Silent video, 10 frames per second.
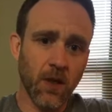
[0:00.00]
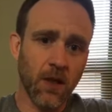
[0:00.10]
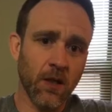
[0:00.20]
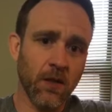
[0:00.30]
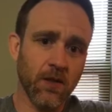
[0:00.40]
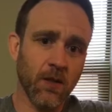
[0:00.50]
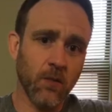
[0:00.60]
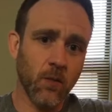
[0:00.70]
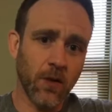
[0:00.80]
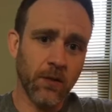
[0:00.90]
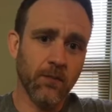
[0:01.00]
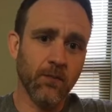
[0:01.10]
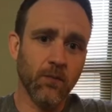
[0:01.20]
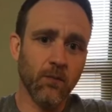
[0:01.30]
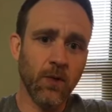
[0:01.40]
is, number one,
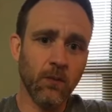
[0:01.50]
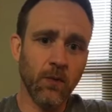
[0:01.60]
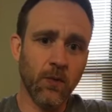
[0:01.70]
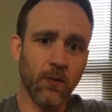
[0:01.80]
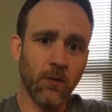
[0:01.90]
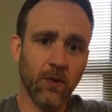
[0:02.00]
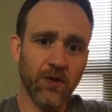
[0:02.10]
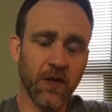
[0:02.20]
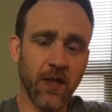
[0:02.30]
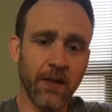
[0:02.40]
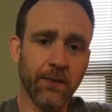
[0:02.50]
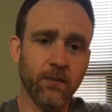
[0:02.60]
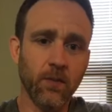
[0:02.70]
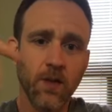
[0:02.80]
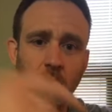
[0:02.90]
people will say,
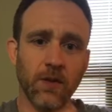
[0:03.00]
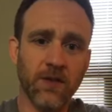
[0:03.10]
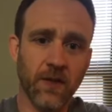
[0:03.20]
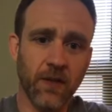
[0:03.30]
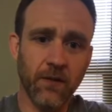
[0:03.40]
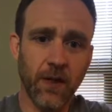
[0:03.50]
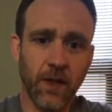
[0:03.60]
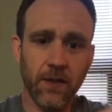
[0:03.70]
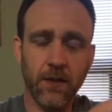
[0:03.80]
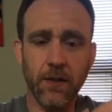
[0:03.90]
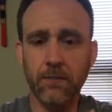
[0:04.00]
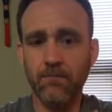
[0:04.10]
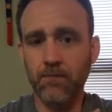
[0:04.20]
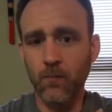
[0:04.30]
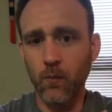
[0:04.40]
listen, I've got
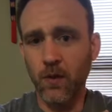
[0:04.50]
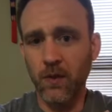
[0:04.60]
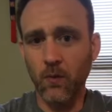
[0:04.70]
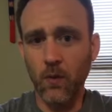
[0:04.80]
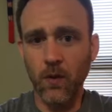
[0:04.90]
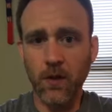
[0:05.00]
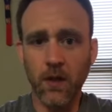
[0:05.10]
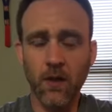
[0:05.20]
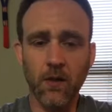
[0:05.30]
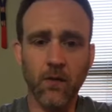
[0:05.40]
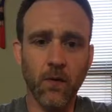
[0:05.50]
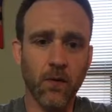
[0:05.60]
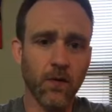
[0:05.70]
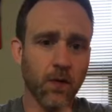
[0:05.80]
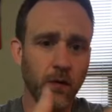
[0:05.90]
put in the work here
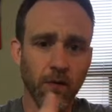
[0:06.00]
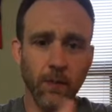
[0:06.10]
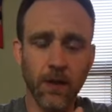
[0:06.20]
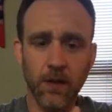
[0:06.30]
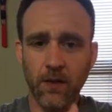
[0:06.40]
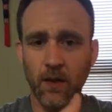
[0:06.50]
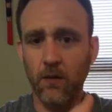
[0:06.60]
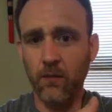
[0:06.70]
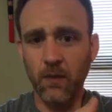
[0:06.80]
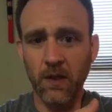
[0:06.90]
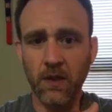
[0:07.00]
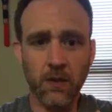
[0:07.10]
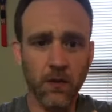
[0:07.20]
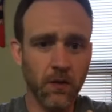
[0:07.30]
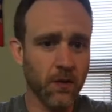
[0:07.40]
for however many, a
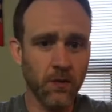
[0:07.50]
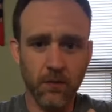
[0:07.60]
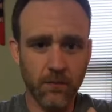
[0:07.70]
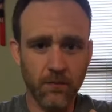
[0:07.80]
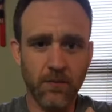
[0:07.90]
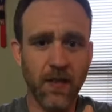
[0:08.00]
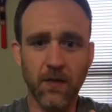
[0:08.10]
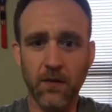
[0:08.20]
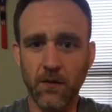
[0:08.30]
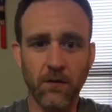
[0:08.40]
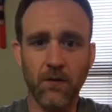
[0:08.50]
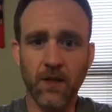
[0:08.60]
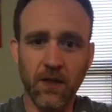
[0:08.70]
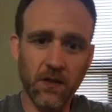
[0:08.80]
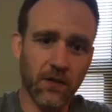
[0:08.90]
year, 10 years,
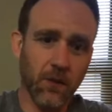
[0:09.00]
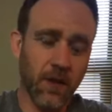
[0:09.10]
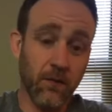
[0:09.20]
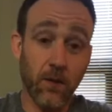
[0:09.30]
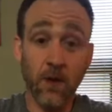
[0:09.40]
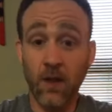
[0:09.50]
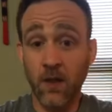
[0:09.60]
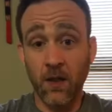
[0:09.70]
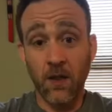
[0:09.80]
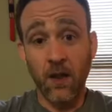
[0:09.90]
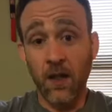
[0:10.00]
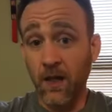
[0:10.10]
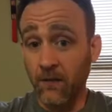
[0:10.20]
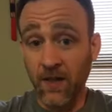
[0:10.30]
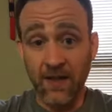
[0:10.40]
15 years, whatever.
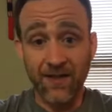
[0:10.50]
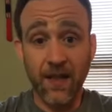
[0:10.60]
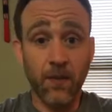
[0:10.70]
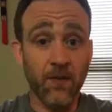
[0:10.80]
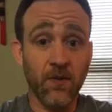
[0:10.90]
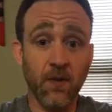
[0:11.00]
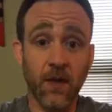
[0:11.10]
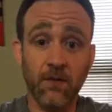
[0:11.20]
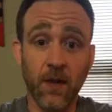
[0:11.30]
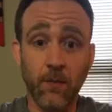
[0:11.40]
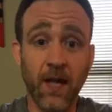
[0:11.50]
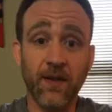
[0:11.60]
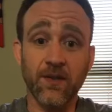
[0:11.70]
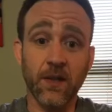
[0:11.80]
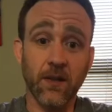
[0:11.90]
I've got escapes, I've got
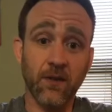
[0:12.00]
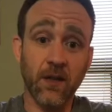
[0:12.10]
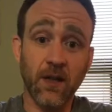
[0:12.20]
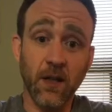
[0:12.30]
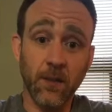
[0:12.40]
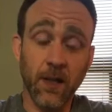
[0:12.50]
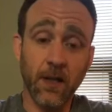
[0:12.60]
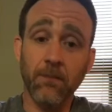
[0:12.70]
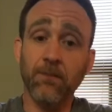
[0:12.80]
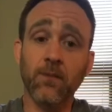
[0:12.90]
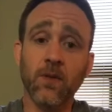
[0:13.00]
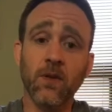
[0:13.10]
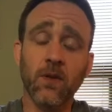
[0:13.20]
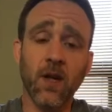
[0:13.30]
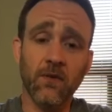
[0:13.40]
passing, I've got top game,
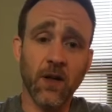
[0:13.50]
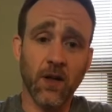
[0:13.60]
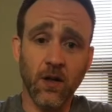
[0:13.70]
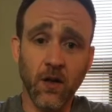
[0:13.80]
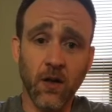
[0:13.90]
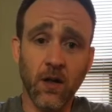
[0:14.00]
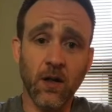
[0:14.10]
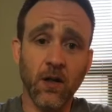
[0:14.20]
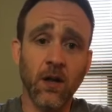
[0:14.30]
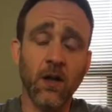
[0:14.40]
I've got a guard.